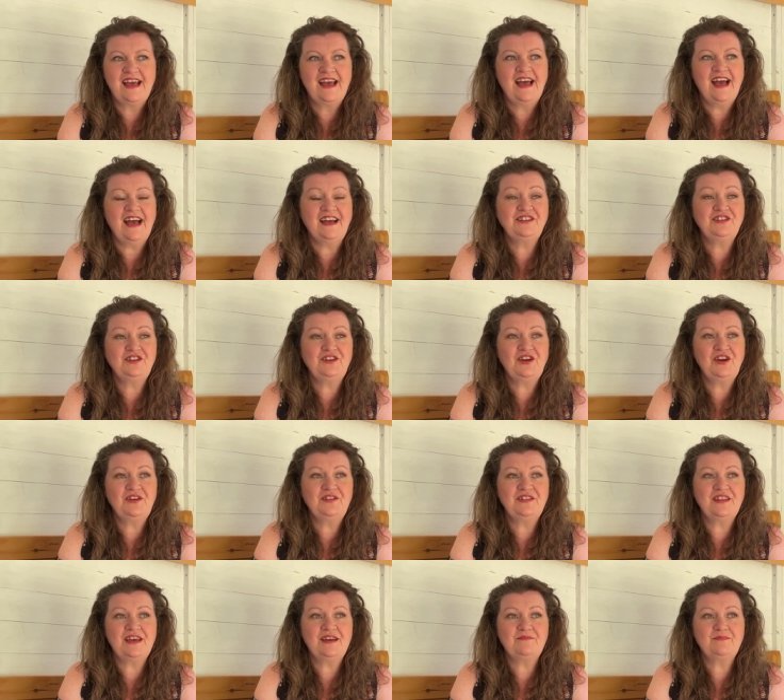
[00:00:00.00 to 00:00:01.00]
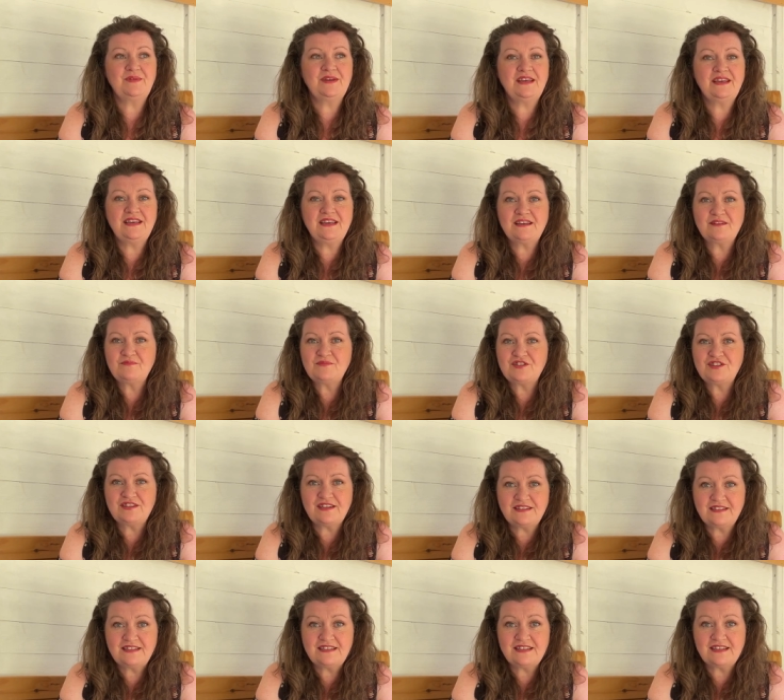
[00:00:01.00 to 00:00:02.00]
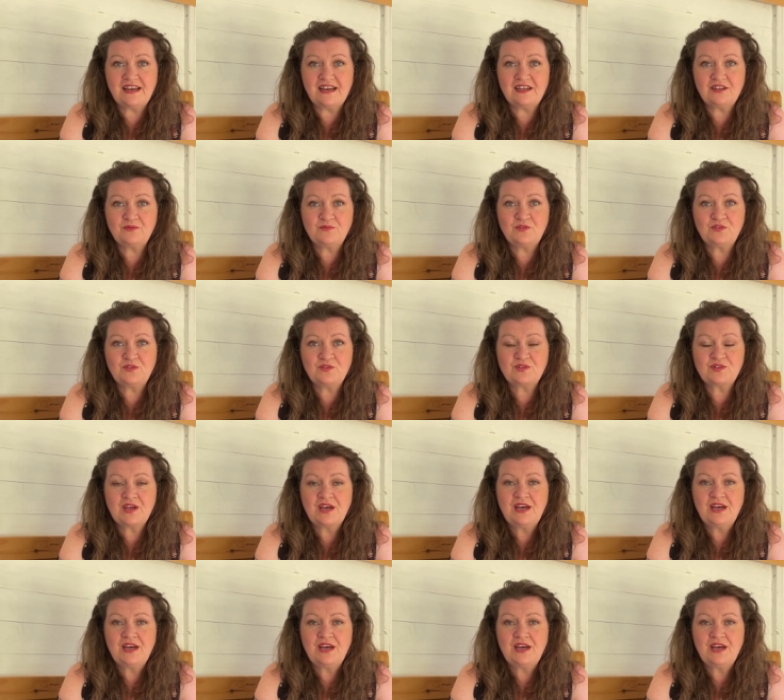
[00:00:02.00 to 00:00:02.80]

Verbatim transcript: And you know, they're big, majestic animals.